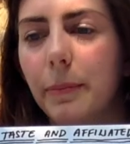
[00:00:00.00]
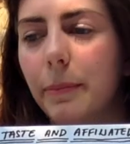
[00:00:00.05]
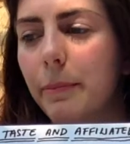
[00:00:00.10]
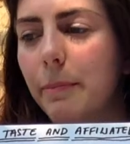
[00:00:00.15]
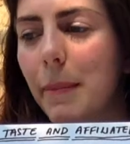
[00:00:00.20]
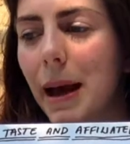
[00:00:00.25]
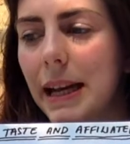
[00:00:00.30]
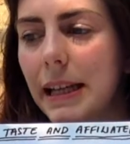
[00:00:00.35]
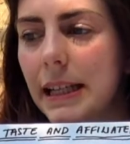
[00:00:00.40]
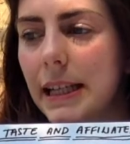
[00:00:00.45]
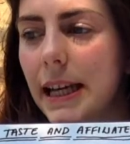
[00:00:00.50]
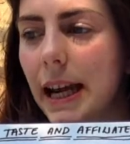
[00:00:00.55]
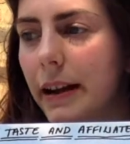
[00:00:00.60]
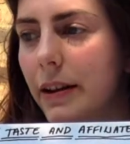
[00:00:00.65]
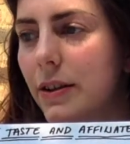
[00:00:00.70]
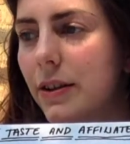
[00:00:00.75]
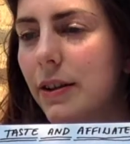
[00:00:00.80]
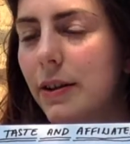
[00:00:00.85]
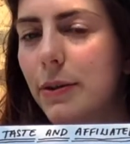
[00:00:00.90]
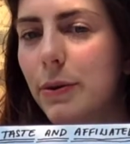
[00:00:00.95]

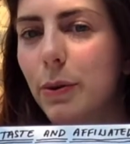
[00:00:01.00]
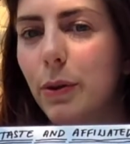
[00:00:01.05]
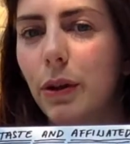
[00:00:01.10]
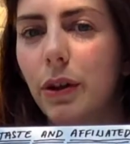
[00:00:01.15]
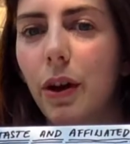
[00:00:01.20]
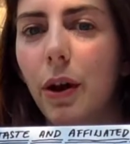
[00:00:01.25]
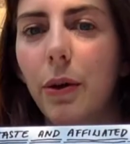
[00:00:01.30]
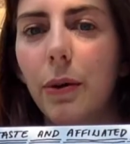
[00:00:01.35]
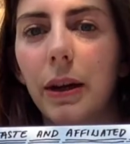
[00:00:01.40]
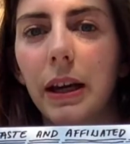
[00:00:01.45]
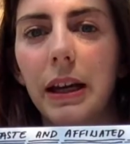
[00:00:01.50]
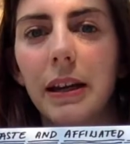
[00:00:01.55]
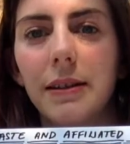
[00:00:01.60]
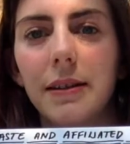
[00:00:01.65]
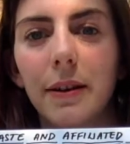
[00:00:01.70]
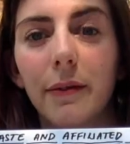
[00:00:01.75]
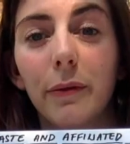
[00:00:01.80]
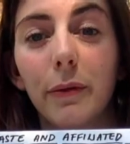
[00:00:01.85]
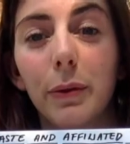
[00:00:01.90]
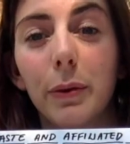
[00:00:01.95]
meditators or yogis
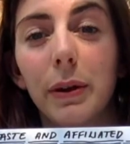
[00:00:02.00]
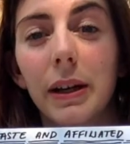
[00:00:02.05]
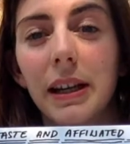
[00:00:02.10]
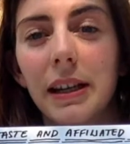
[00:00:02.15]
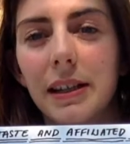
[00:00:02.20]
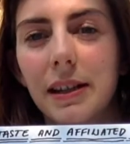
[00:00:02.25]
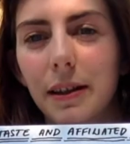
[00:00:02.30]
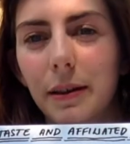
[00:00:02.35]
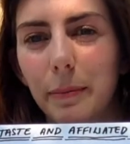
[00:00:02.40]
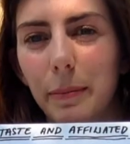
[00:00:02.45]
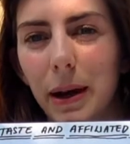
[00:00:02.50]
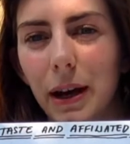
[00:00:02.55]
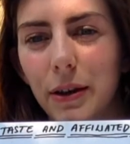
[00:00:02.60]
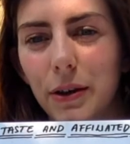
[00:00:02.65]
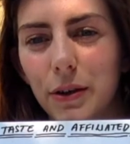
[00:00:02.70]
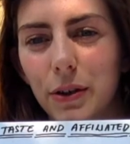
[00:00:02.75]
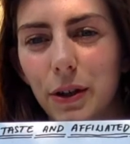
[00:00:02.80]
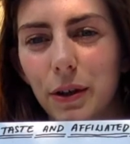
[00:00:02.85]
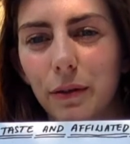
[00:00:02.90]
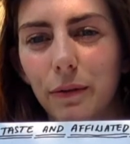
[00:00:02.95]
avoid the
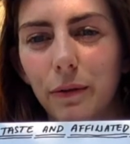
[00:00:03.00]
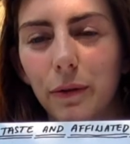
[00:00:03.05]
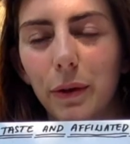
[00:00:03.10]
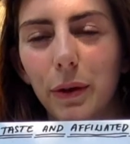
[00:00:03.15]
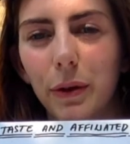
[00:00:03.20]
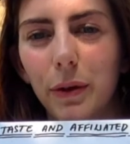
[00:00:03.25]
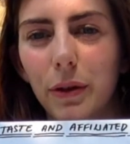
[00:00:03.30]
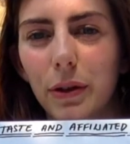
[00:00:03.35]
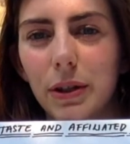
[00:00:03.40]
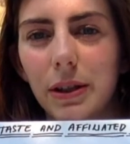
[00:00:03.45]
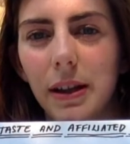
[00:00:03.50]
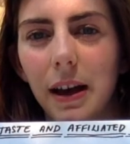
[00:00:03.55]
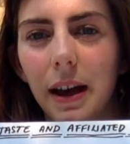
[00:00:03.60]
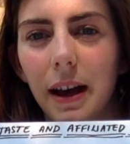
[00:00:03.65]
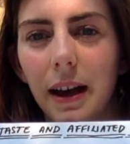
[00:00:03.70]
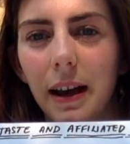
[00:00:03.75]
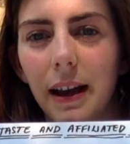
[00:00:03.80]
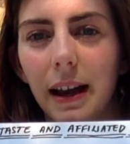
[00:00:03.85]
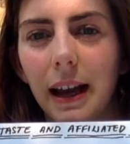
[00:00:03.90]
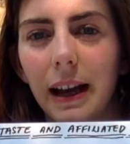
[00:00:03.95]
pungent foods
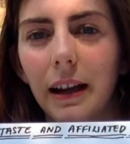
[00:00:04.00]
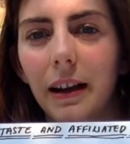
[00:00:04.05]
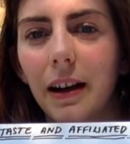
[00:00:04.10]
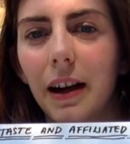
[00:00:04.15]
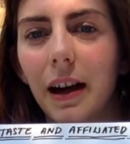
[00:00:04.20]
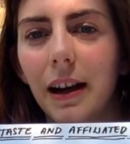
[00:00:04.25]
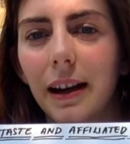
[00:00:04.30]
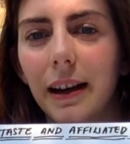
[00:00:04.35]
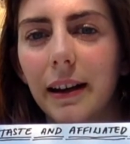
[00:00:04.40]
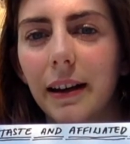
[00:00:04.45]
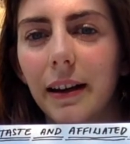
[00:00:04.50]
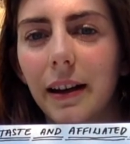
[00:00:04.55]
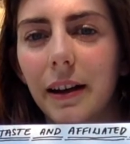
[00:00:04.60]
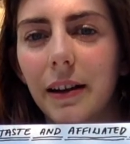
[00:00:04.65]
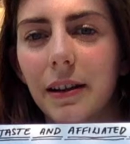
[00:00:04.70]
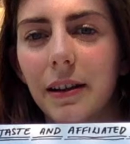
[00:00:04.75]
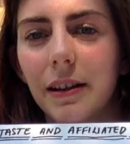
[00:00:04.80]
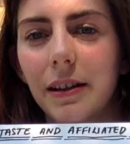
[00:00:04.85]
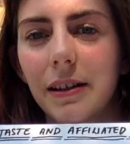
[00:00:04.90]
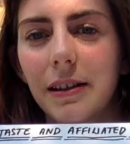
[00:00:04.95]
like garlic and
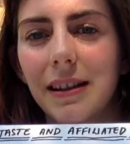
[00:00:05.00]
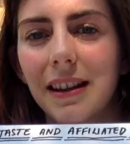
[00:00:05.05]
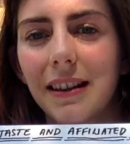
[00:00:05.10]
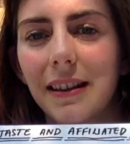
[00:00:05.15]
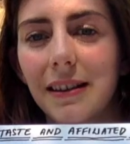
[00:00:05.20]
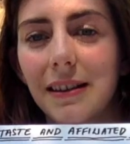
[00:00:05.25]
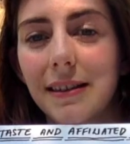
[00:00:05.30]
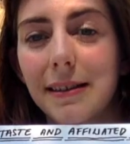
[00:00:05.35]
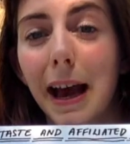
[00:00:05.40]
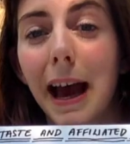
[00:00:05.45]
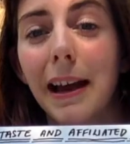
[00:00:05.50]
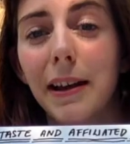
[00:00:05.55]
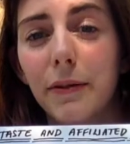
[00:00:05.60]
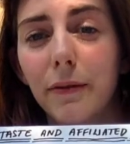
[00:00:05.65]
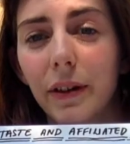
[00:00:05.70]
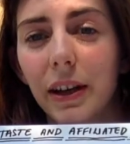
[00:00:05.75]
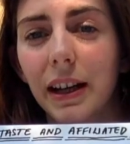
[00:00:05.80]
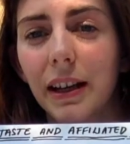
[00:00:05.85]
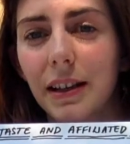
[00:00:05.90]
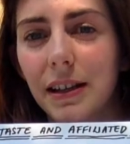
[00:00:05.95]
onions in the
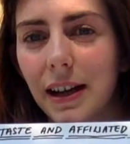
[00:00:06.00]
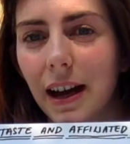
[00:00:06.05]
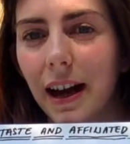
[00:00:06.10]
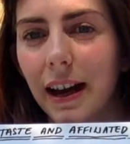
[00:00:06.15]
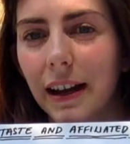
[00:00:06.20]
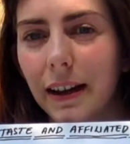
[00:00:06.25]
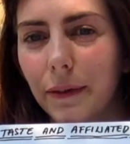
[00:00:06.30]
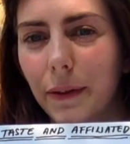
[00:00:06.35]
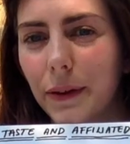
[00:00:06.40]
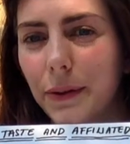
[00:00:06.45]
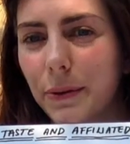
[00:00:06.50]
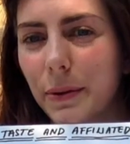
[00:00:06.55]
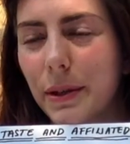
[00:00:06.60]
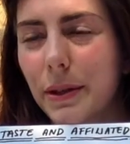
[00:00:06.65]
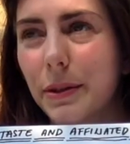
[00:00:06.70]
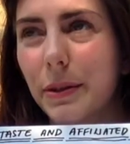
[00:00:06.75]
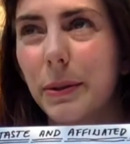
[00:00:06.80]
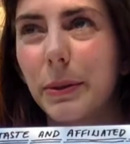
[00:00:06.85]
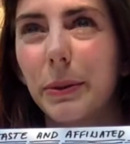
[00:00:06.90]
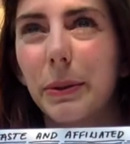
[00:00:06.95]
sattvic diet, that's what
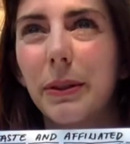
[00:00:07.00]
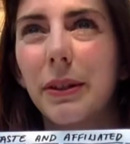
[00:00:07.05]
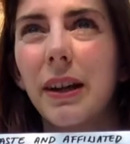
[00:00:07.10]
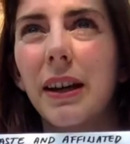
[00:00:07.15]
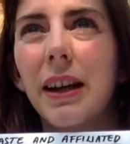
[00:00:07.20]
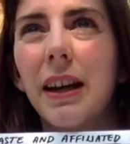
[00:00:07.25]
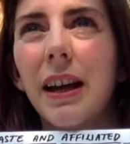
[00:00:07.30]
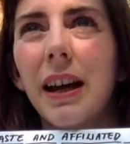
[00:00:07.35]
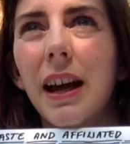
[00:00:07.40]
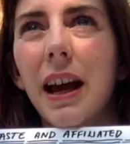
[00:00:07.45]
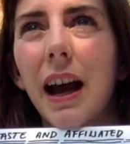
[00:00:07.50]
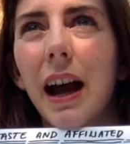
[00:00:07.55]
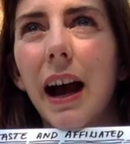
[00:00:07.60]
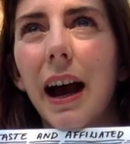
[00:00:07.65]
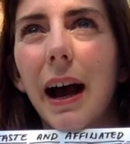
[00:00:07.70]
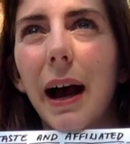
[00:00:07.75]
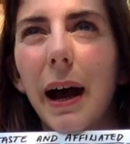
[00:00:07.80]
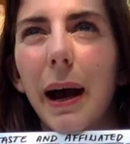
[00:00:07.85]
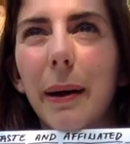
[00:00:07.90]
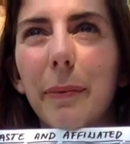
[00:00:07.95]
it's called,
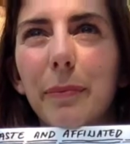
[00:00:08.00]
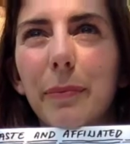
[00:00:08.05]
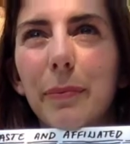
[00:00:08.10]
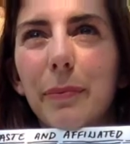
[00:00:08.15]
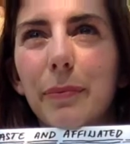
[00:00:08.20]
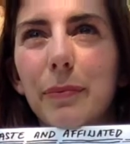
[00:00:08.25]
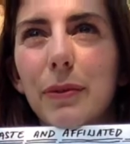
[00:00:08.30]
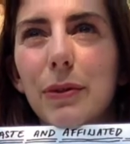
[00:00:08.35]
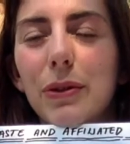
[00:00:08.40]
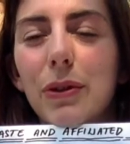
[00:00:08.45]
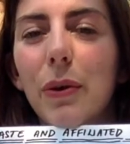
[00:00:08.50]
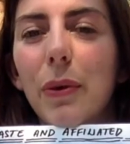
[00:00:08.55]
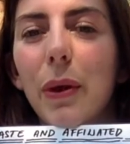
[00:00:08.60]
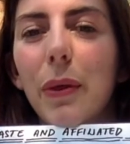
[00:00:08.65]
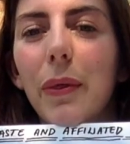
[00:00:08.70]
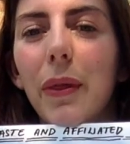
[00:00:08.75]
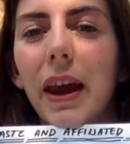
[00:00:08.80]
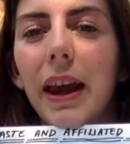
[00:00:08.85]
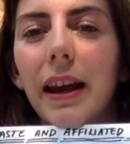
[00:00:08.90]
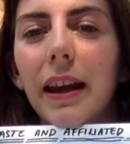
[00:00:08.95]
so
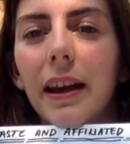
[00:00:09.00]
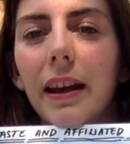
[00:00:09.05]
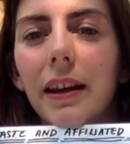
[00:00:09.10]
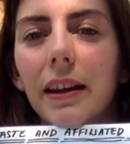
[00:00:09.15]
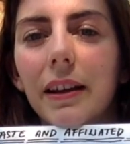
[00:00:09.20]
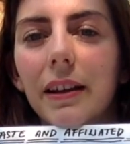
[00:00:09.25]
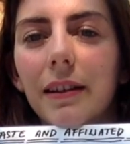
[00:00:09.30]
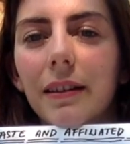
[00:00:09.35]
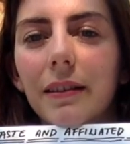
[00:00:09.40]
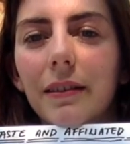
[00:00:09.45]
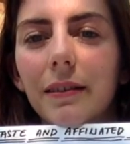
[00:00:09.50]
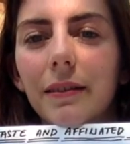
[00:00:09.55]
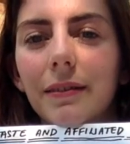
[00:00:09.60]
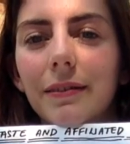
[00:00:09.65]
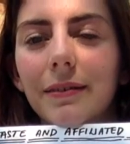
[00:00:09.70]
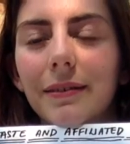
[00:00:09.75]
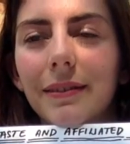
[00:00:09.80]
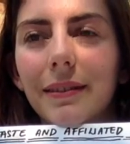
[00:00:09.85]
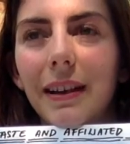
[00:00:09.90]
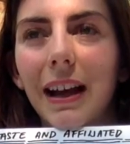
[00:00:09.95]
that they can
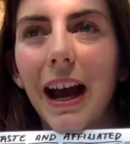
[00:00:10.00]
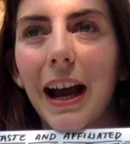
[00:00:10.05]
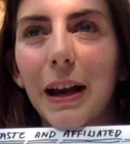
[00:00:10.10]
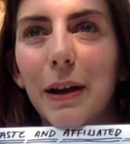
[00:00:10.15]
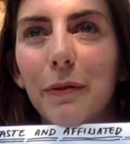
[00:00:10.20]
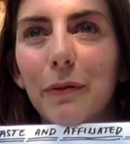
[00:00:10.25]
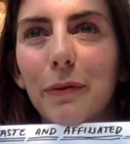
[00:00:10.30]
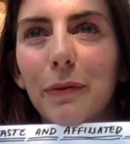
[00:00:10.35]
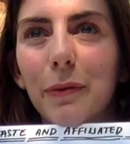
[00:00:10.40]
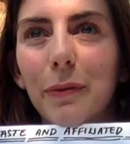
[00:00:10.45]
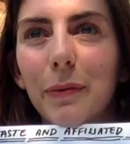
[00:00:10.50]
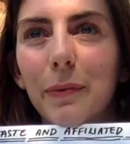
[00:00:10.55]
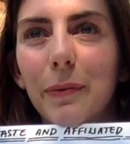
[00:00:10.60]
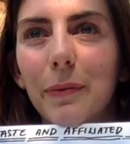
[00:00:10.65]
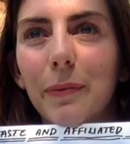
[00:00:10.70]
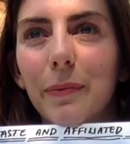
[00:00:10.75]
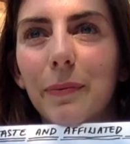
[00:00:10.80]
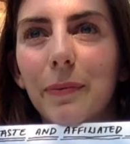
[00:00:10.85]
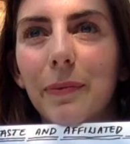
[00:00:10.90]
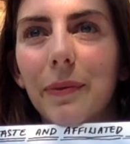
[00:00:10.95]
kind of
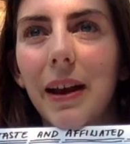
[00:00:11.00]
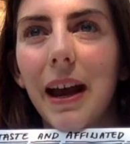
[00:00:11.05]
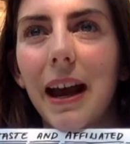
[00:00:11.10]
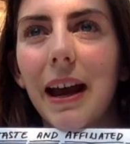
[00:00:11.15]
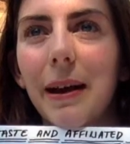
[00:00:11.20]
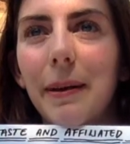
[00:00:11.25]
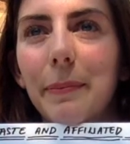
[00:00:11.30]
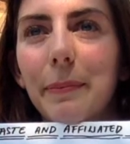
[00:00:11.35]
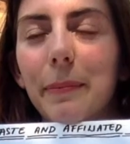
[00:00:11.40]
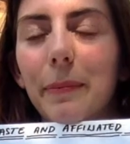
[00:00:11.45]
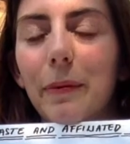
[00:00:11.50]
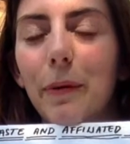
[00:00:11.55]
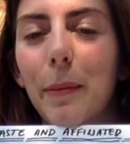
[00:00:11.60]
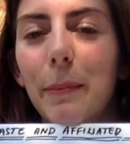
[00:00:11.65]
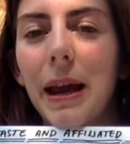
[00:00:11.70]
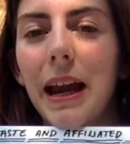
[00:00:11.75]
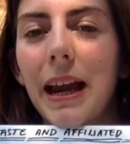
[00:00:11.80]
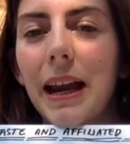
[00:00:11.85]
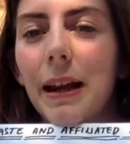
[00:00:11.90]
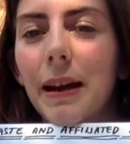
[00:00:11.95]

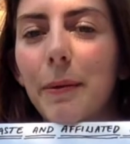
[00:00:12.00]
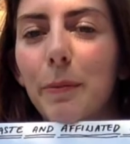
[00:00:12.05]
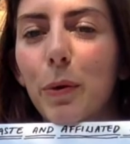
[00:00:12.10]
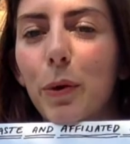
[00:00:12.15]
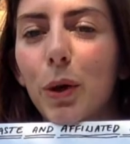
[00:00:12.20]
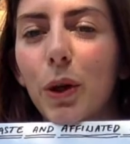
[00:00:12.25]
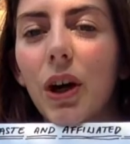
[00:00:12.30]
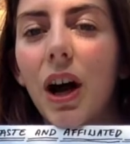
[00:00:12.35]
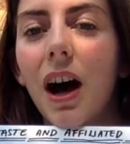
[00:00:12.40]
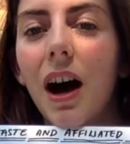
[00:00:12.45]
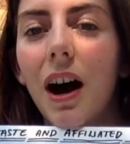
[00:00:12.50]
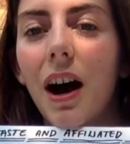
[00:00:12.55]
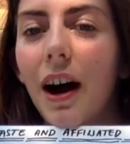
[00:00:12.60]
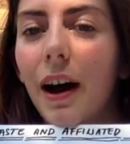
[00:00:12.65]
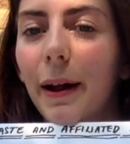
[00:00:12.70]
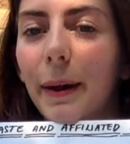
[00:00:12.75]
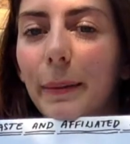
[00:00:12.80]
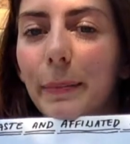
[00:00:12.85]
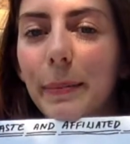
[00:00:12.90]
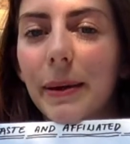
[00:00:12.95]
remain more
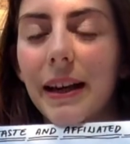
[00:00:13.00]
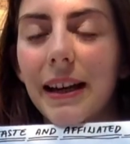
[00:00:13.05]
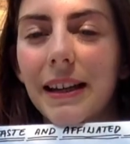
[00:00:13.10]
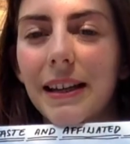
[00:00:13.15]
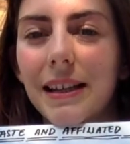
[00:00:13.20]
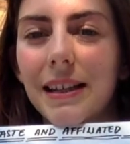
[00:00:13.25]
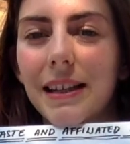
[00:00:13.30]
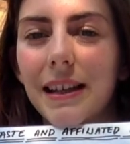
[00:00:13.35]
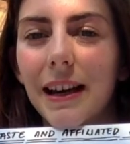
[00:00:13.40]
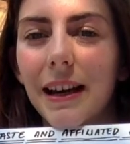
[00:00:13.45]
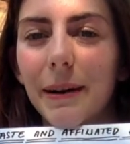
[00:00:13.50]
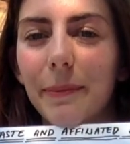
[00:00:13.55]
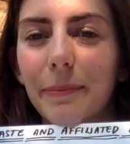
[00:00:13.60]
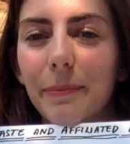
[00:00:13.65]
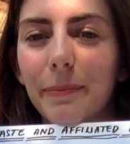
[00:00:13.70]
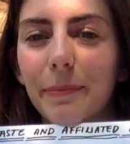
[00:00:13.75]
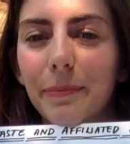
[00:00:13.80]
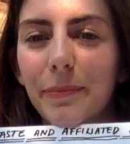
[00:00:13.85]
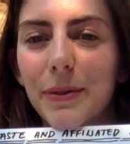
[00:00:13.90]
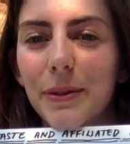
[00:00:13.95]
calm and
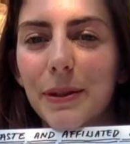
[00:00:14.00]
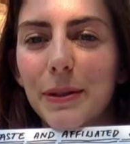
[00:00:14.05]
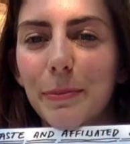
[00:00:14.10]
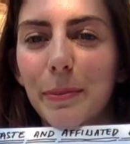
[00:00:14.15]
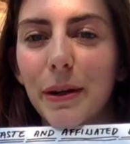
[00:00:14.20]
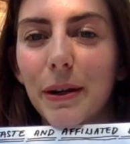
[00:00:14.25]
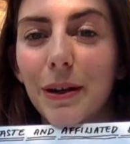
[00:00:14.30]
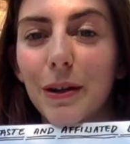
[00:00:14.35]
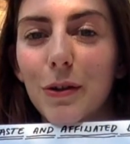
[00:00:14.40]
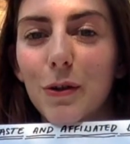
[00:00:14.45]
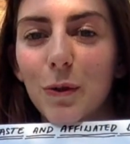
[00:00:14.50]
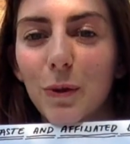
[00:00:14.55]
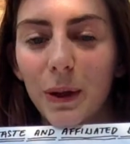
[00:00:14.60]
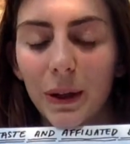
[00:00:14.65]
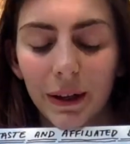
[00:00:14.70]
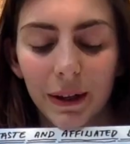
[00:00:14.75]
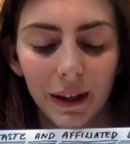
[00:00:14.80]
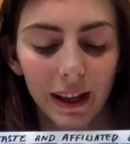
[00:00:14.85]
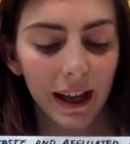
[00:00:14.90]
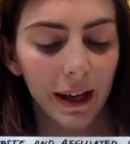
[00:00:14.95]

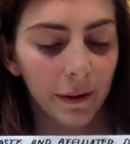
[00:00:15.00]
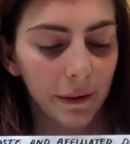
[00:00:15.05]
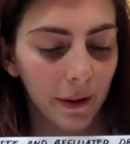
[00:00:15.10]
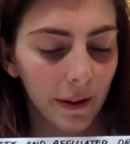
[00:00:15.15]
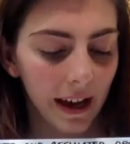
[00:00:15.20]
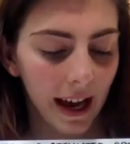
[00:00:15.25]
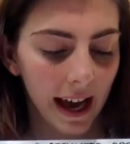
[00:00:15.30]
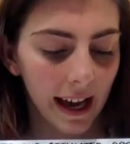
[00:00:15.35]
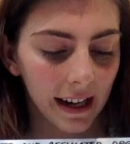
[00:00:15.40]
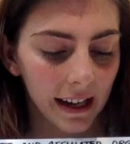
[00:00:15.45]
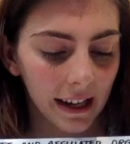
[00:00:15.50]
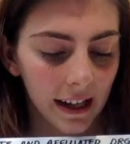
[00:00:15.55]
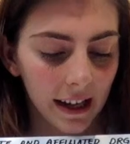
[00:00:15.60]
spiritual and all that.